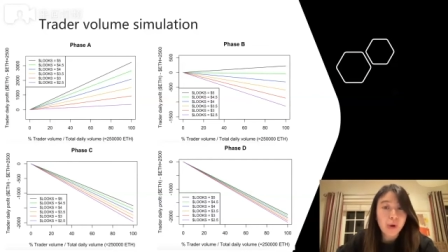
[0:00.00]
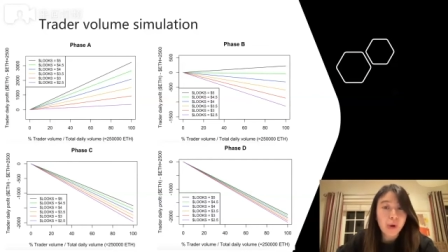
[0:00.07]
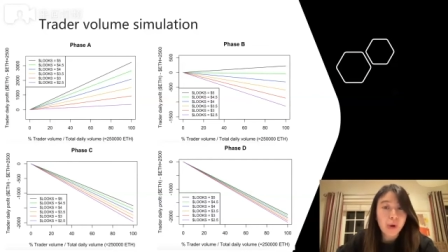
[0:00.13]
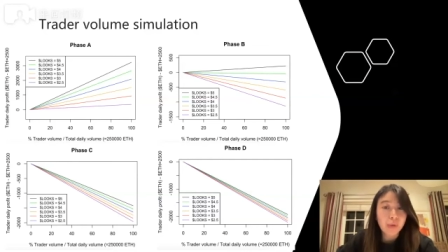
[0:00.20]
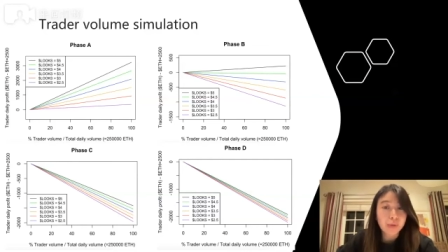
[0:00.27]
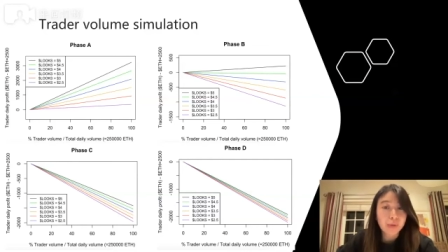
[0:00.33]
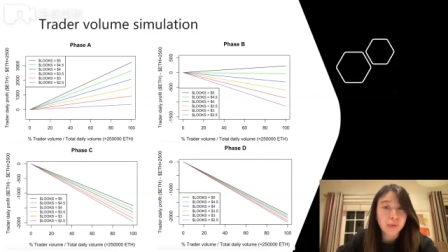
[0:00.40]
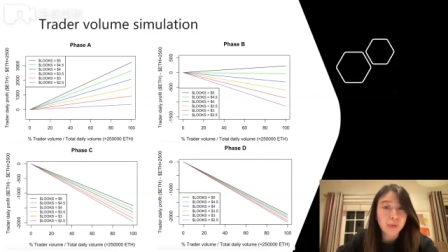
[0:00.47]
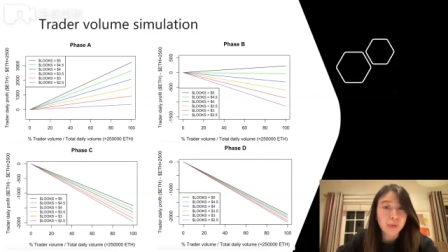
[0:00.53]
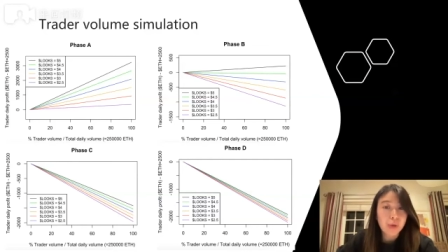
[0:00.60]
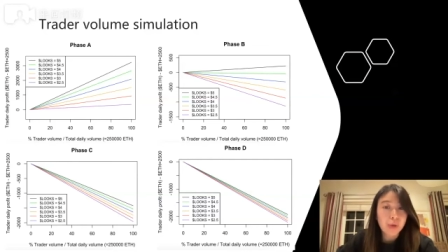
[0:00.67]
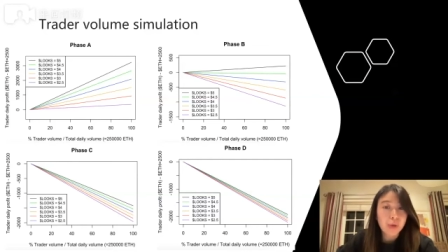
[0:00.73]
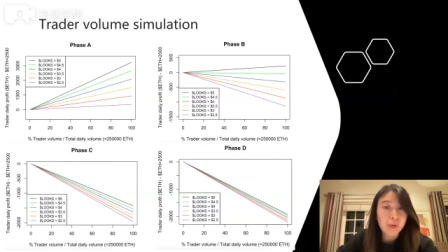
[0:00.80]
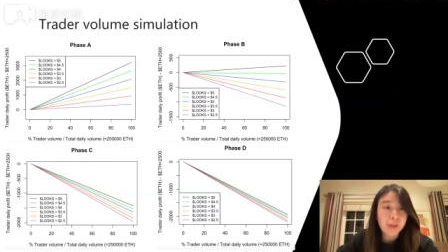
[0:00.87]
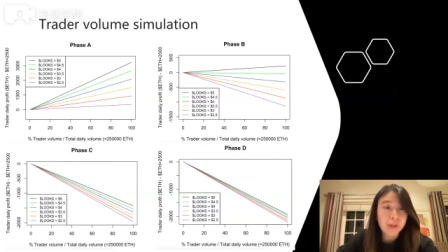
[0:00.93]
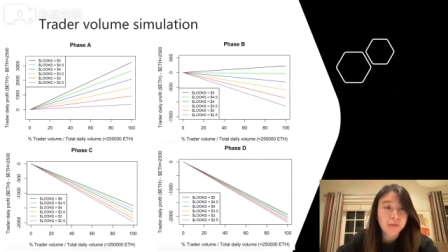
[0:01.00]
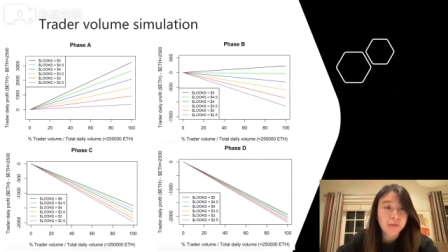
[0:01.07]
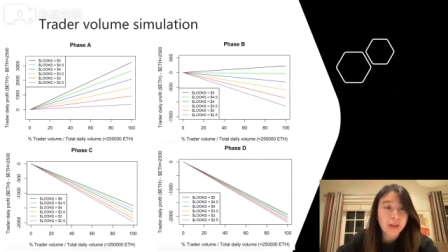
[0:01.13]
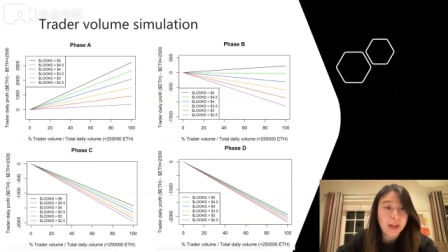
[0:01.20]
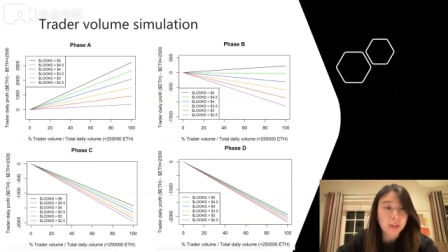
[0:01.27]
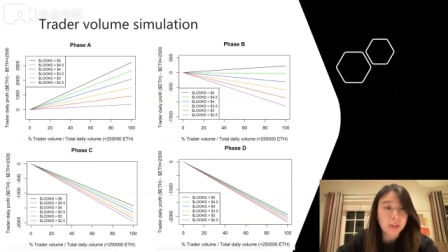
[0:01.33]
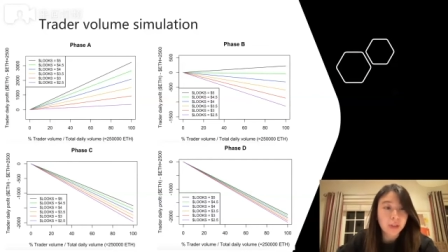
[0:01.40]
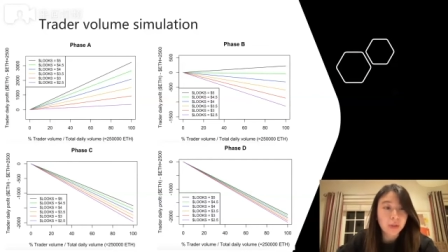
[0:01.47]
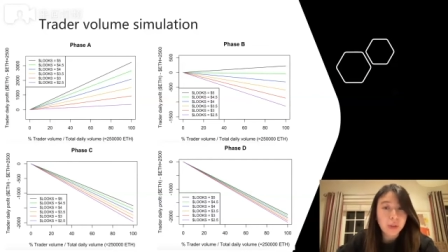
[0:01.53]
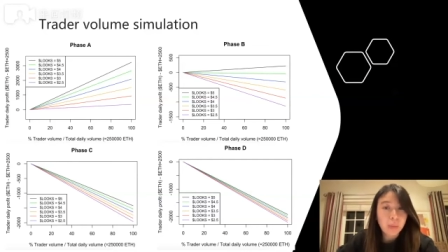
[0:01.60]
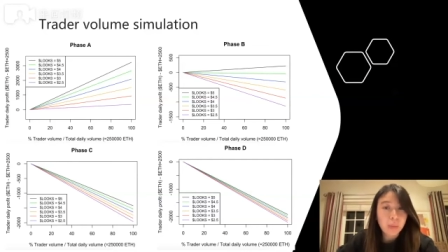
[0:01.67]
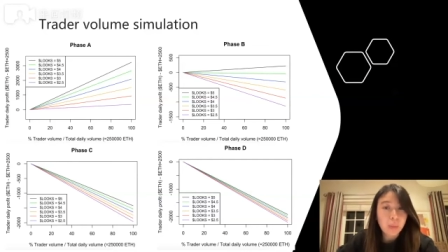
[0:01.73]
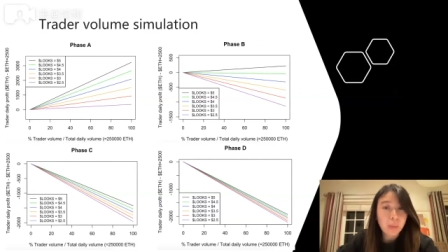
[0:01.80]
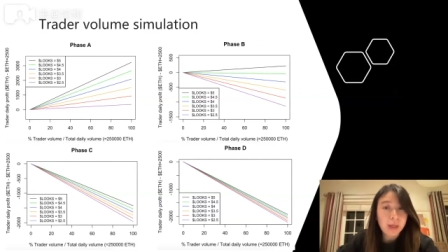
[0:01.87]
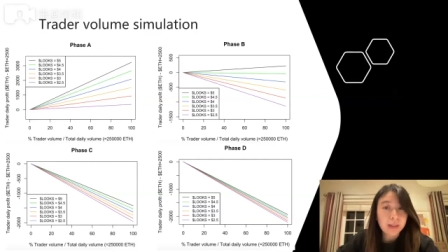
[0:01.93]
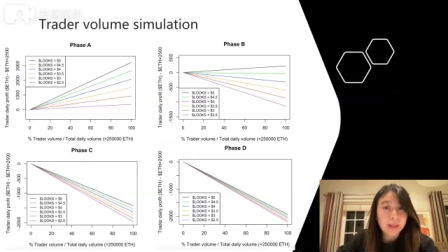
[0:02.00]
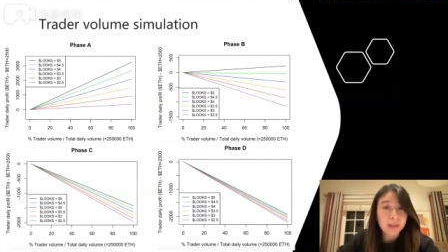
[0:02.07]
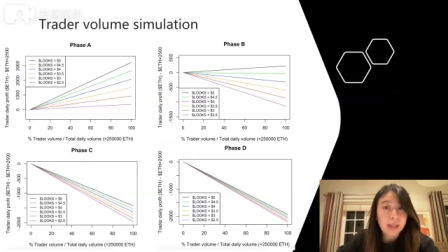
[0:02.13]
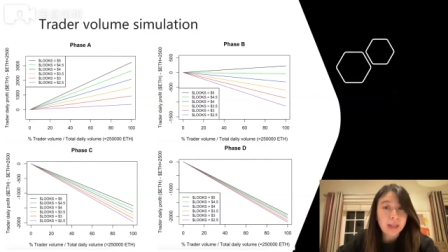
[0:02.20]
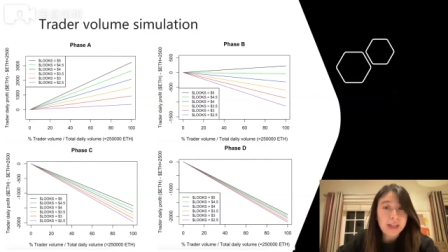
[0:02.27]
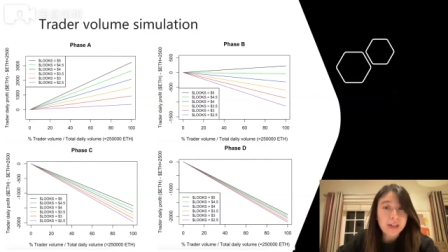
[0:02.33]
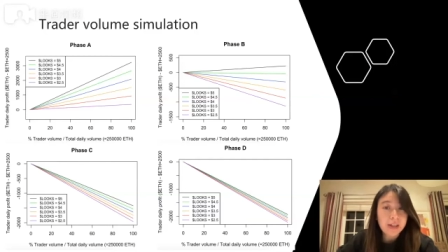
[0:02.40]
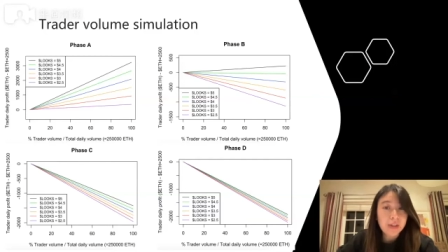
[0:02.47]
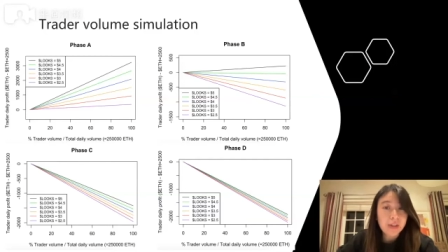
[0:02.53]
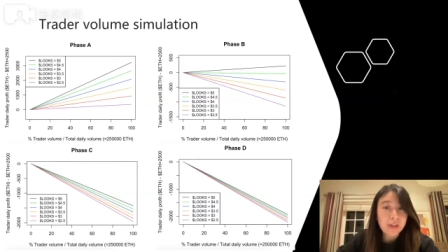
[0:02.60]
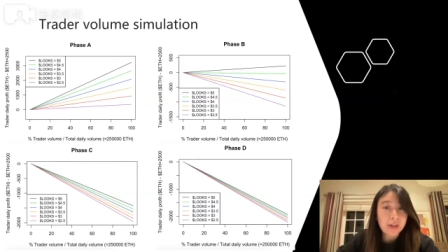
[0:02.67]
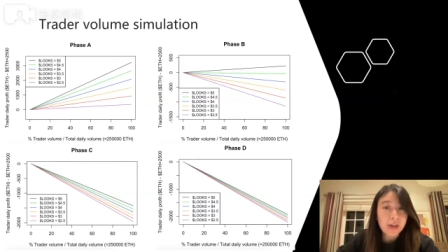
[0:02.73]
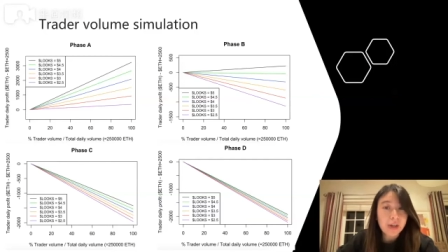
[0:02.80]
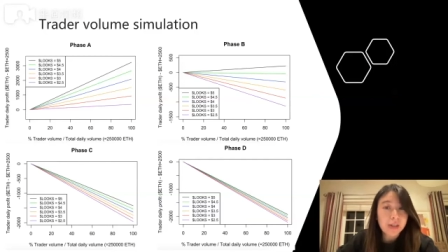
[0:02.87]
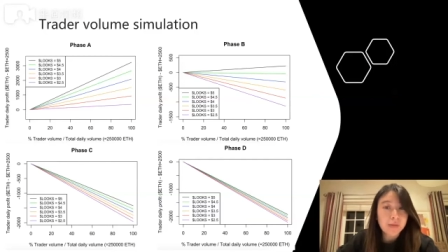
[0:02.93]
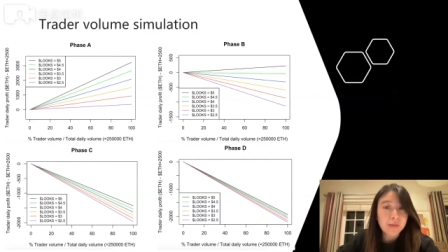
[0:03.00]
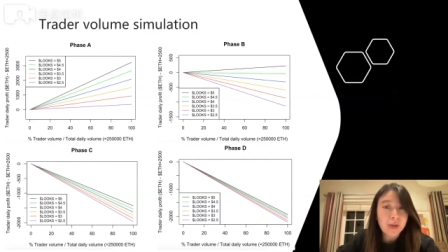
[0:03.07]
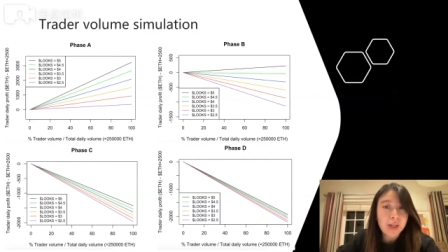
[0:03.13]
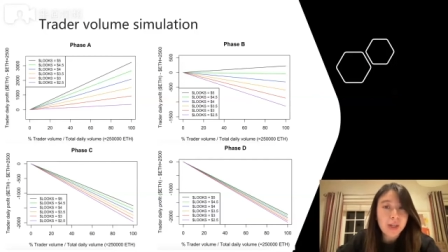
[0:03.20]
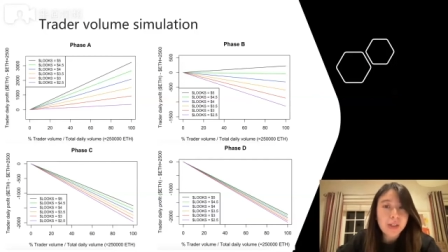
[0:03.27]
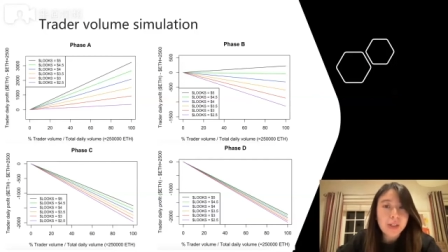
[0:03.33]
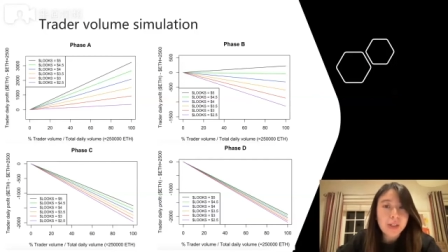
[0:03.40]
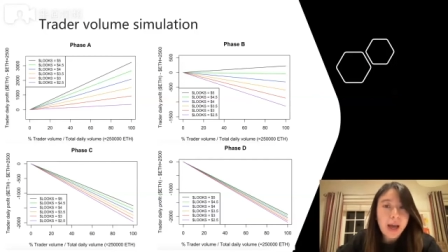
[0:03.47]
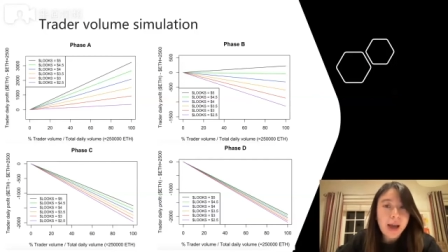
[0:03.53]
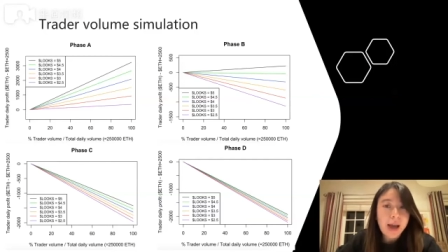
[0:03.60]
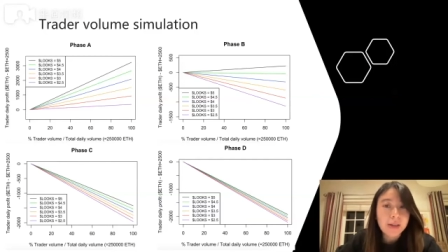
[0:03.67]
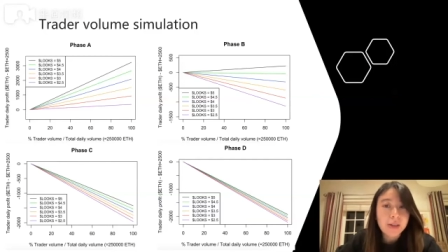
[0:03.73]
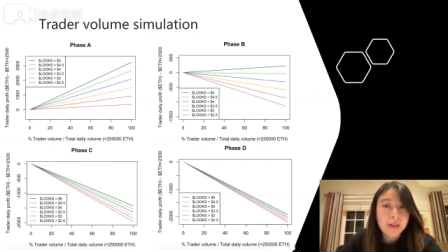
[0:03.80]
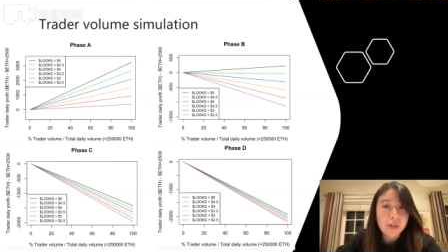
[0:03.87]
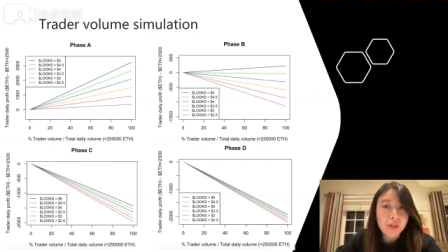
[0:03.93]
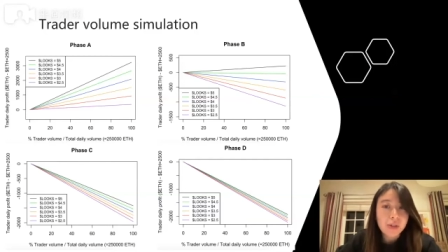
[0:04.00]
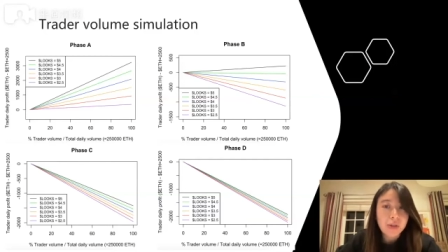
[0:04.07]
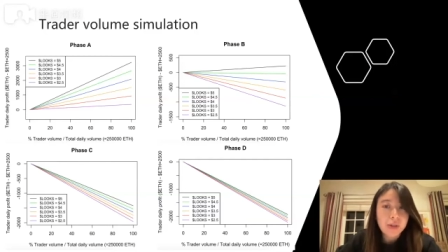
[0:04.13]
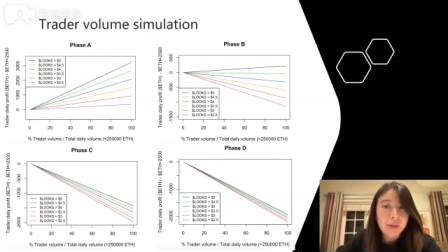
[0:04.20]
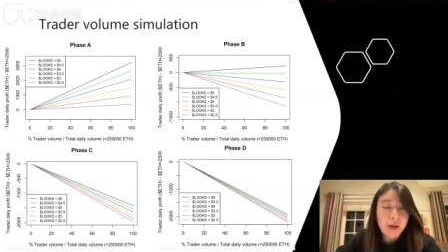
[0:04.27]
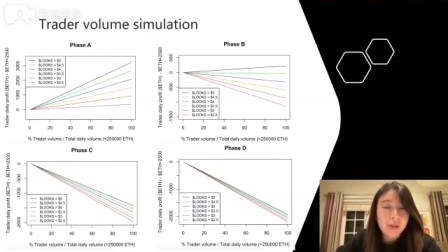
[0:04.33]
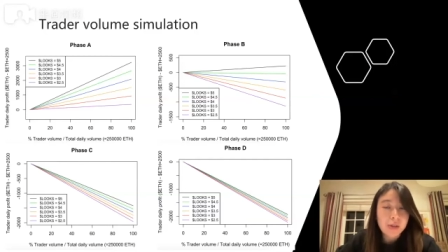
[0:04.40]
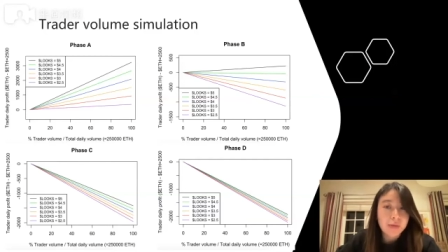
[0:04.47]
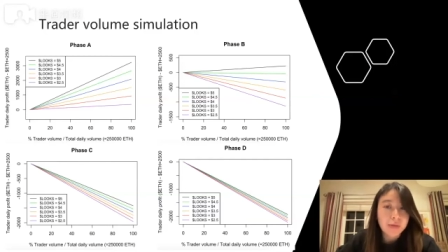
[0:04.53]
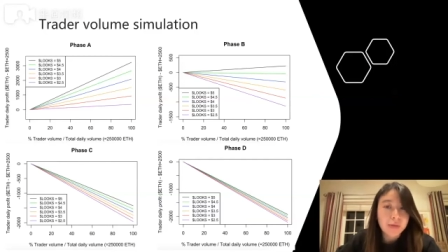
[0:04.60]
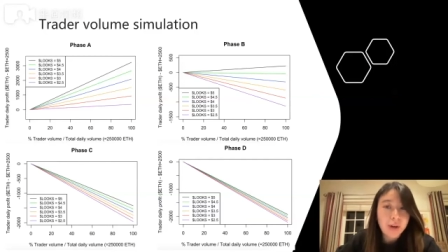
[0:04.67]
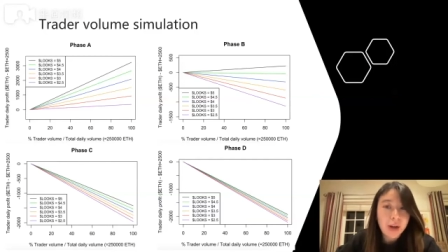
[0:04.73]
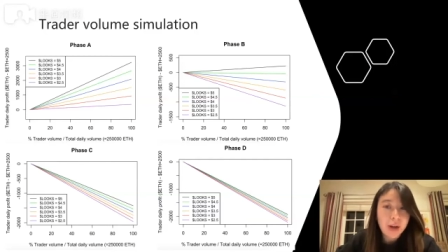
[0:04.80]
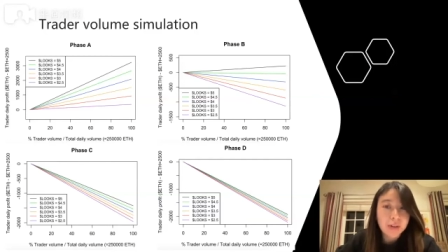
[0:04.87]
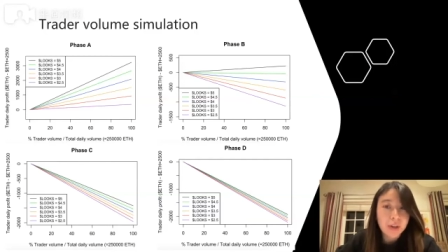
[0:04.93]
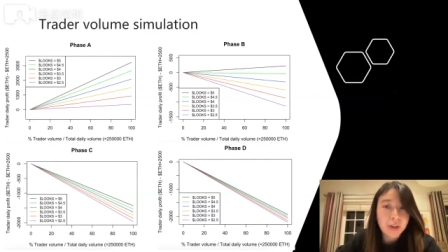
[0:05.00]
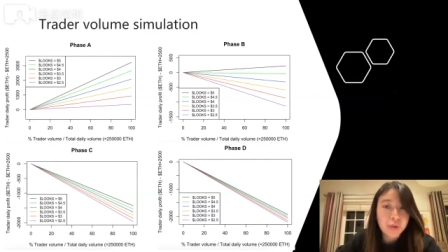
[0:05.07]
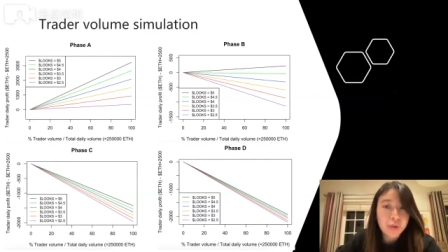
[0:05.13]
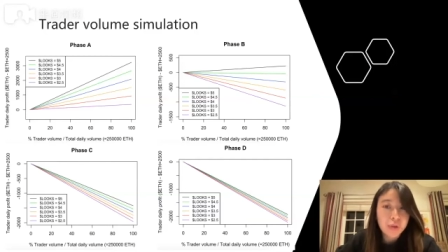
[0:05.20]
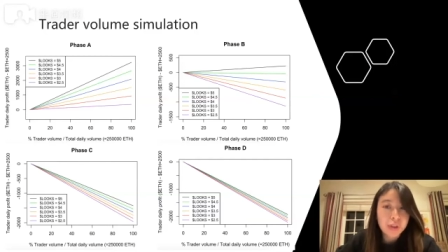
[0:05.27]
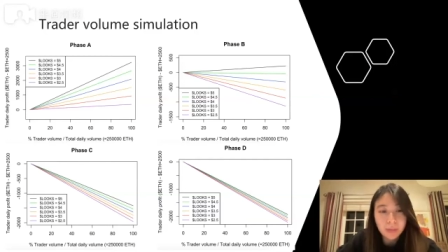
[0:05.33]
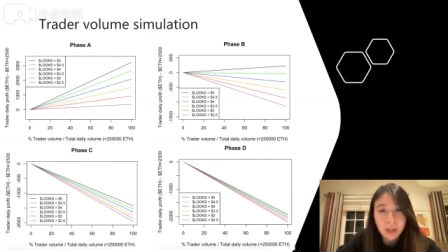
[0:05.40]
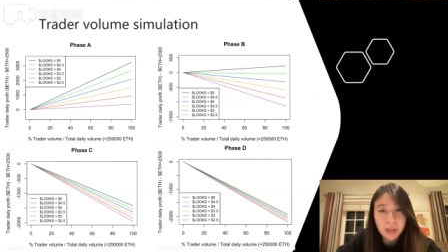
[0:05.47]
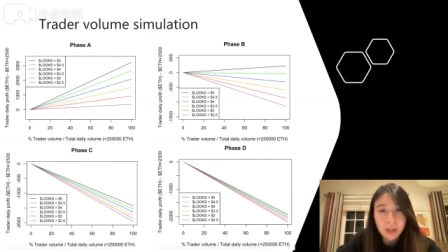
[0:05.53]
of Looks value when Ether is fixed at two thousand five hundred.